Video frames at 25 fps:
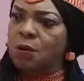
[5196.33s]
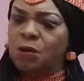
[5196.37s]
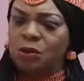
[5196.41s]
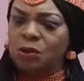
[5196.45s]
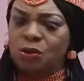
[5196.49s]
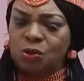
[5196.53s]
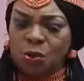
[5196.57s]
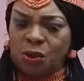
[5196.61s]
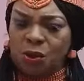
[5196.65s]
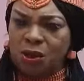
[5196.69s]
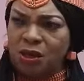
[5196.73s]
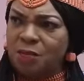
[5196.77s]
Are
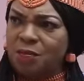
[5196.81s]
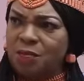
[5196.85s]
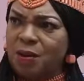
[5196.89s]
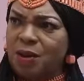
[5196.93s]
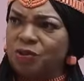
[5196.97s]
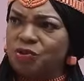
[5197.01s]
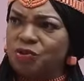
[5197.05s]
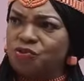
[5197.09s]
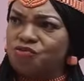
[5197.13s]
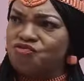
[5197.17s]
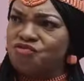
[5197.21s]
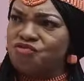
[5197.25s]
we talking
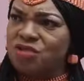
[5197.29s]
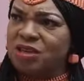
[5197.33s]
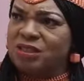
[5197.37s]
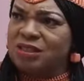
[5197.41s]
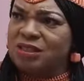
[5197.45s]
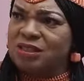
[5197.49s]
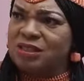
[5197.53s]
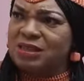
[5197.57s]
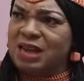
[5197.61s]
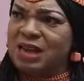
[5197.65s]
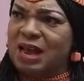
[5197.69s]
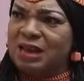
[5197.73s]
about
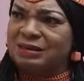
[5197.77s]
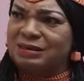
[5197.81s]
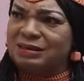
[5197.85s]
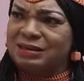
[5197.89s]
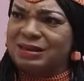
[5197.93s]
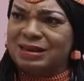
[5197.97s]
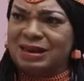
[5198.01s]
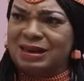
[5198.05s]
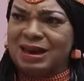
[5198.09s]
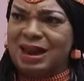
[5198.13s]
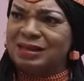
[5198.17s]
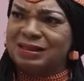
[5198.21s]
rich
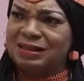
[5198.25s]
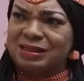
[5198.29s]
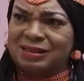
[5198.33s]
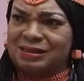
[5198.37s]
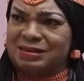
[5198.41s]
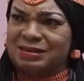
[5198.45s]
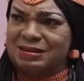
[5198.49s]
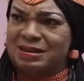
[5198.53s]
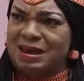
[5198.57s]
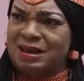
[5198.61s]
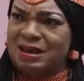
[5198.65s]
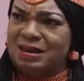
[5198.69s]
and
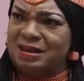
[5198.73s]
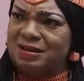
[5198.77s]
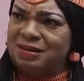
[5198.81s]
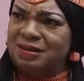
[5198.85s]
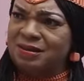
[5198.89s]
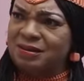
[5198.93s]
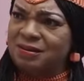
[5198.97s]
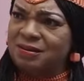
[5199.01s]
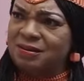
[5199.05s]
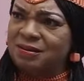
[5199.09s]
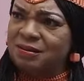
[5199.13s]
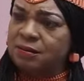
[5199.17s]
classy
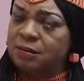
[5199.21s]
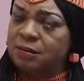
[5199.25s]
here?